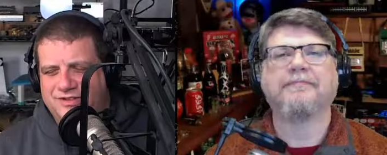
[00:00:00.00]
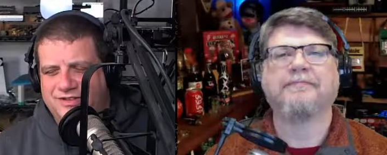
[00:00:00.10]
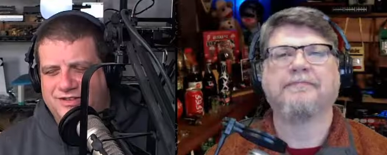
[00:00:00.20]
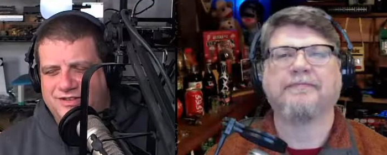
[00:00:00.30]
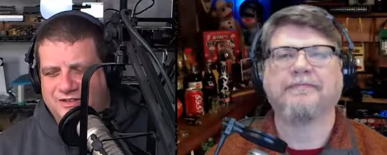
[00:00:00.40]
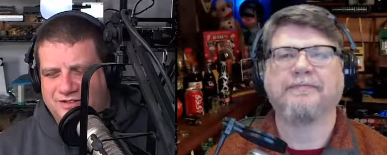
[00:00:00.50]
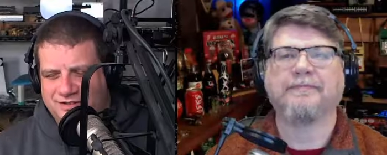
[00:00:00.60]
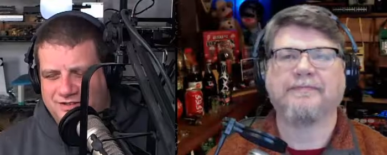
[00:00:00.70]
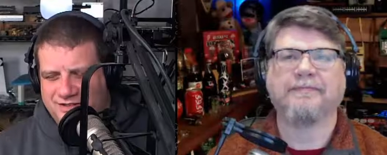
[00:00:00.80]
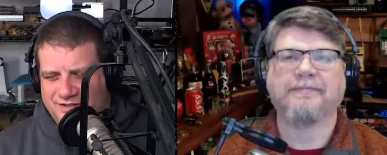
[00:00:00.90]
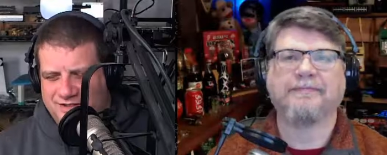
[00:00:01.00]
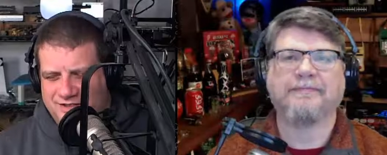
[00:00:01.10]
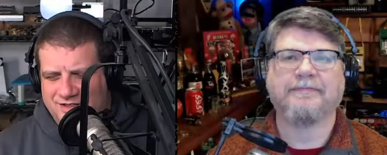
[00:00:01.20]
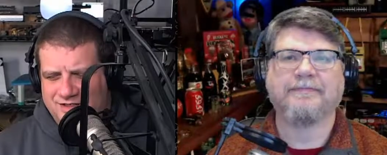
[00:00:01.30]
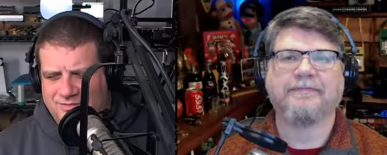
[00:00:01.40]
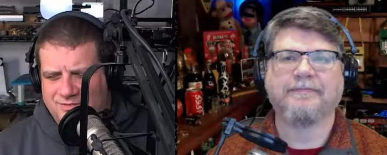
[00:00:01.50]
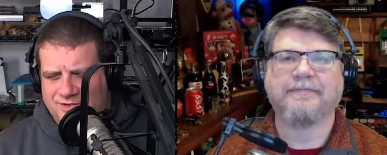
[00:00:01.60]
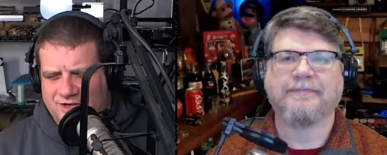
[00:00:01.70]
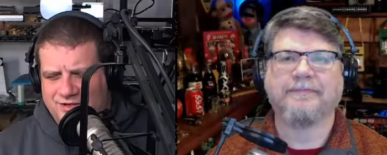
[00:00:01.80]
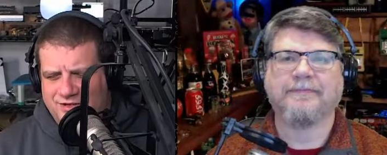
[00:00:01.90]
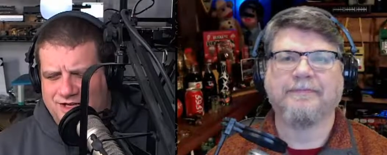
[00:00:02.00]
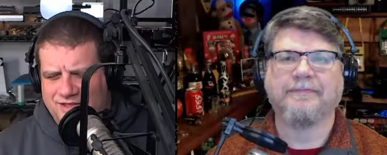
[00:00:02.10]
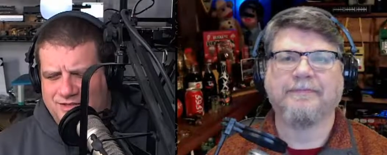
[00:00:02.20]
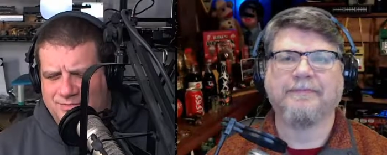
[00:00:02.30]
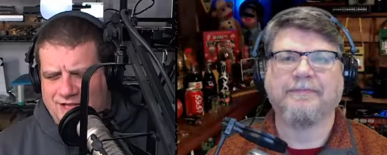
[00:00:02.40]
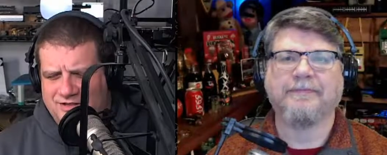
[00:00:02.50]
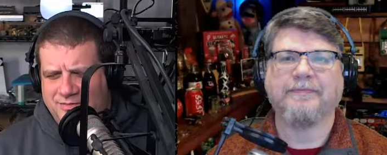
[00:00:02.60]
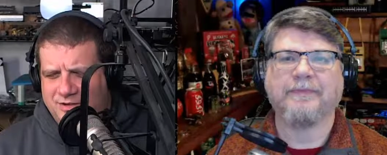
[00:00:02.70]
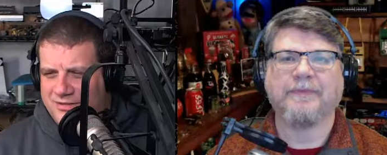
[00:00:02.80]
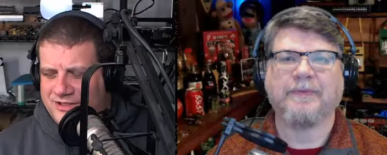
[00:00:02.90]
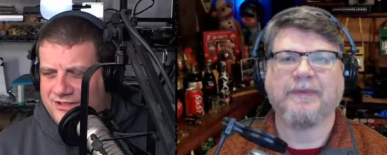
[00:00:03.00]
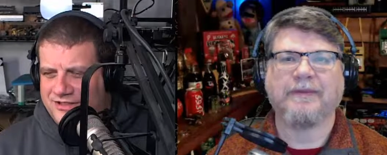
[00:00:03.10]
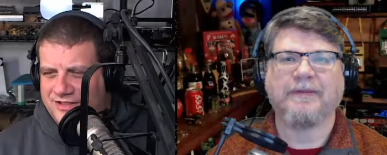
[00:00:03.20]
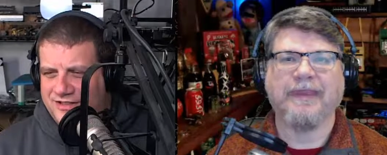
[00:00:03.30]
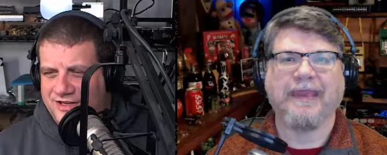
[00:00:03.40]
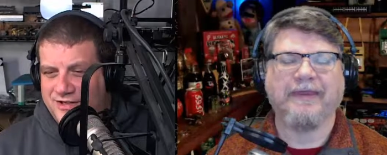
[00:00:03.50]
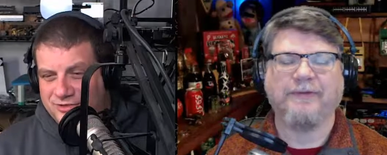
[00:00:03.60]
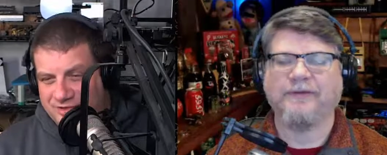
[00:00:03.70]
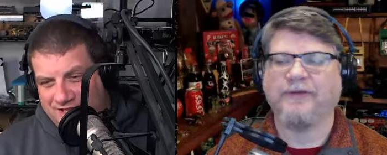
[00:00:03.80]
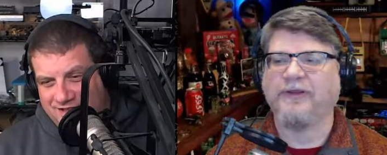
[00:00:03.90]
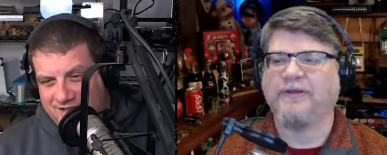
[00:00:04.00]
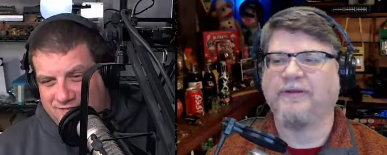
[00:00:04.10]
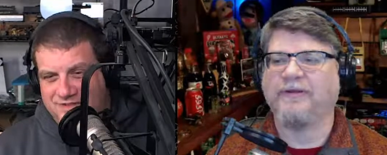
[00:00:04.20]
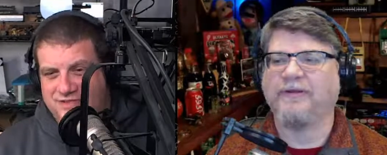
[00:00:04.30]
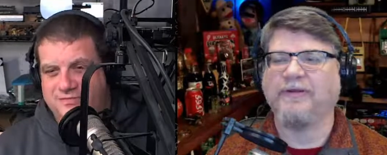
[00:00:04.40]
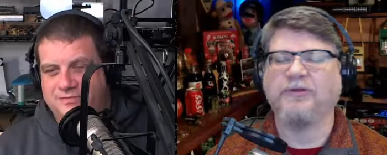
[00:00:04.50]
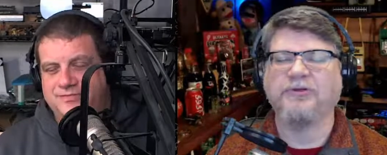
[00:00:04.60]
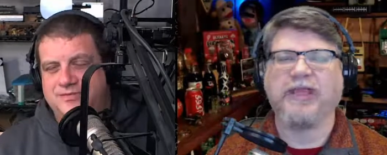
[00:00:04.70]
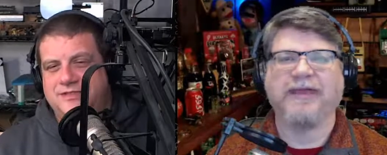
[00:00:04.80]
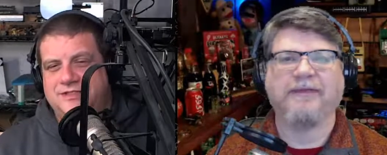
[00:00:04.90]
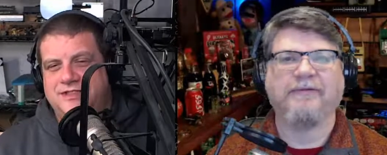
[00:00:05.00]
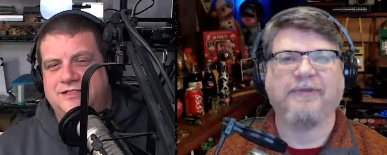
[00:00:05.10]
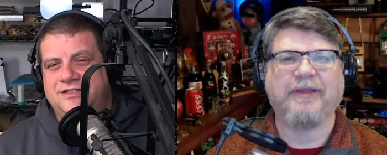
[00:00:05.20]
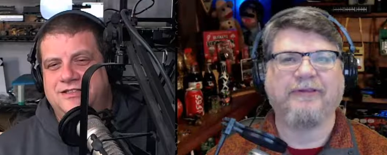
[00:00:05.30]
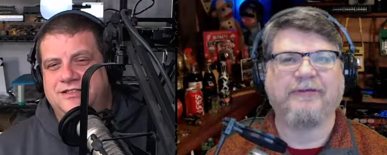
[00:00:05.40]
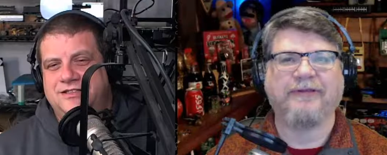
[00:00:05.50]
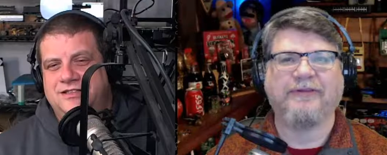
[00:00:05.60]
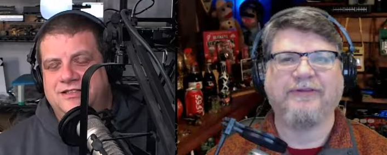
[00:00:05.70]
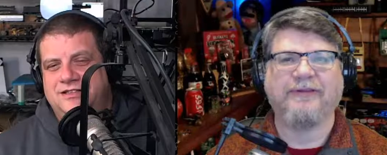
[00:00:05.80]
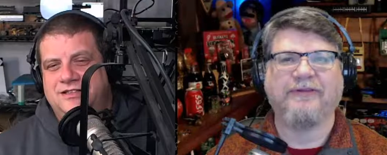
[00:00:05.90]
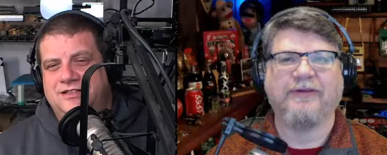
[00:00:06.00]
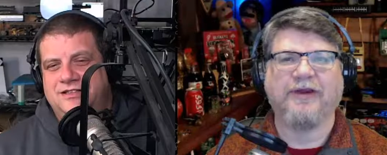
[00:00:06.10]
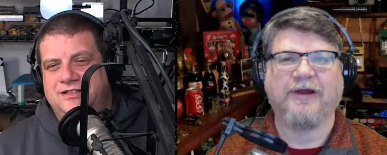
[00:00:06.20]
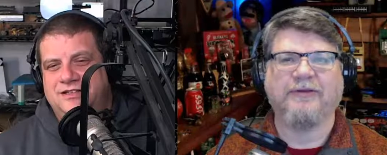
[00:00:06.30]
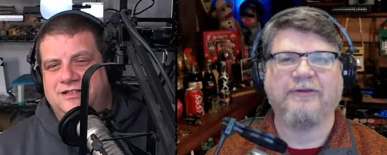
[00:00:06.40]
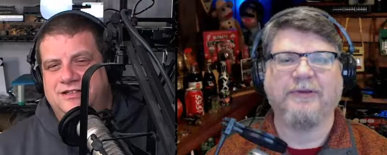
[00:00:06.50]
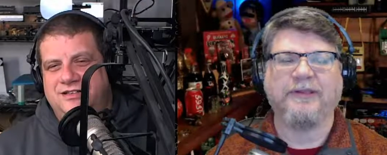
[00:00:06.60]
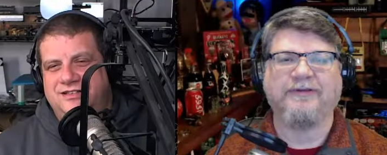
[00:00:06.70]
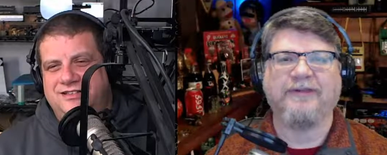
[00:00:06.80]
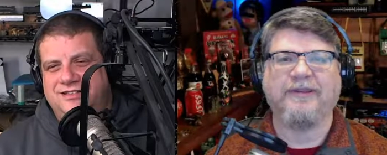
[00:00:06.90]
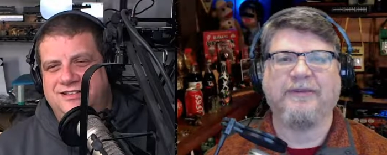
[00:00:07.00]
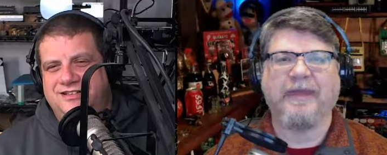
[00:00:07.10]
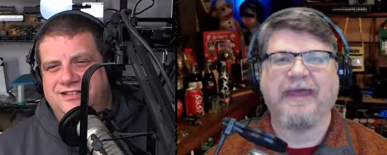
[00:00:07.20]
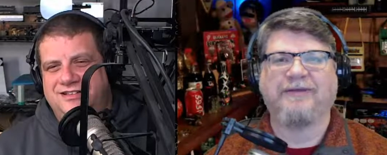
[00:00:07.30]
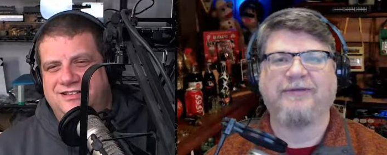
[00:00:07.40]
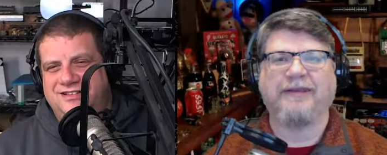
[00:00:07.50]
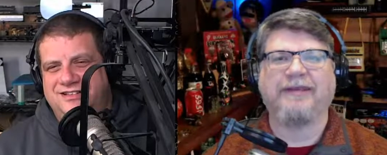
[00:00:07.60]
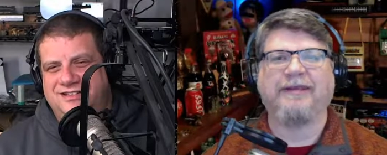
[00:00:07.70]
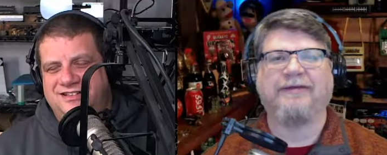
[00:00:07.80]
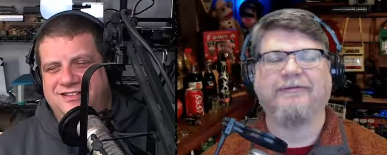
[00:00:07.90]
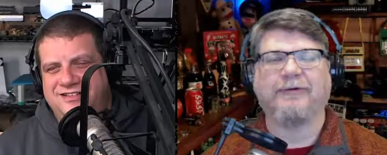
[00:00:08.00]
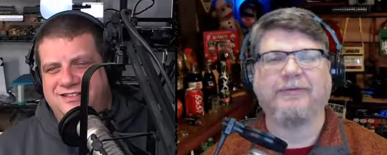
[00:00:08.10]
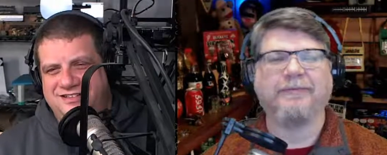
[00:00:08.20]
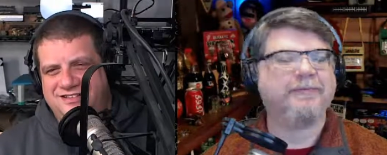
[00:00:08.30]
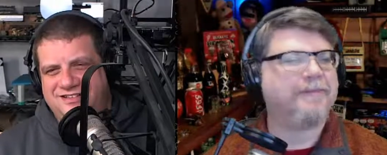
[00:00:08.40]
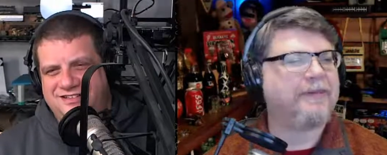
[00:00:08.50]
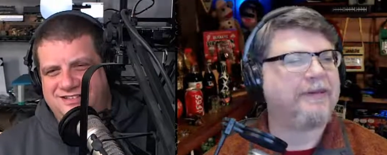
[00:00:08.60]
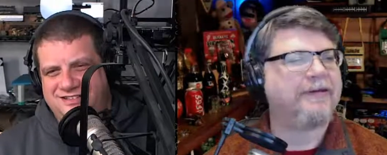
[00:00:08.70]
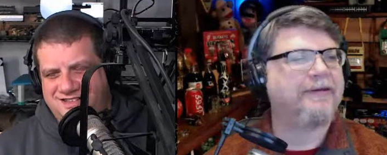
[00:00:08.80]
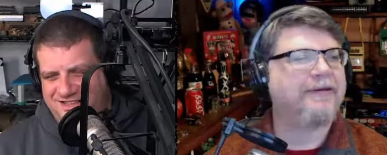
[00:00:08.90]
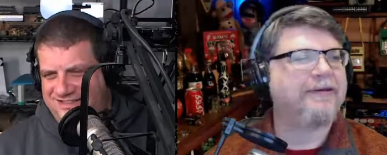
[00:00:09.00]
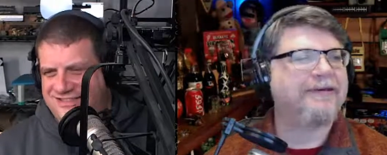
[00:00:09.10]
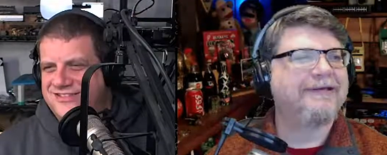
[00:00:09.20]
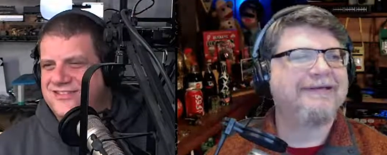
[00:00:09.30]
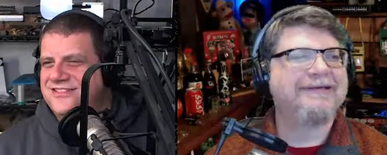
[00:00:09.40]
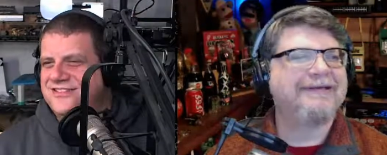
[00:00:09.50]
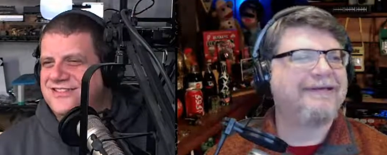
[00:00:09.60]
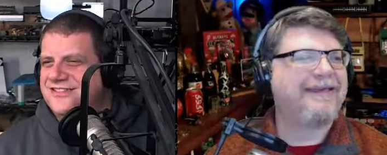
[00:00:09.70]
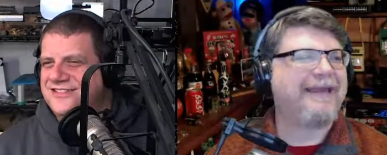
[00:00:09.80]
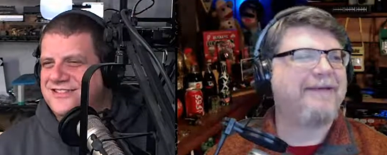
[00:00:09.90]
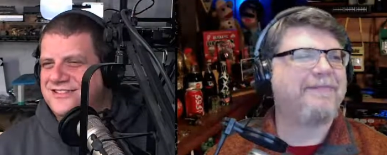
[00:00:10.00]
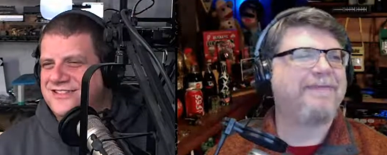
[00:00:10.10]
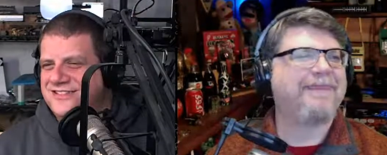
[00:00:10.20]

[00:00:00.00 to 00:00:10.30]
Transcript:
Speaker 1: the um, taller guy, the basketball player that I also that can't think of his name.
Speaker 2: Huge guy that ripped out the front seats of the car so he could sit in the back so he had enough room. Yeah. Yeah.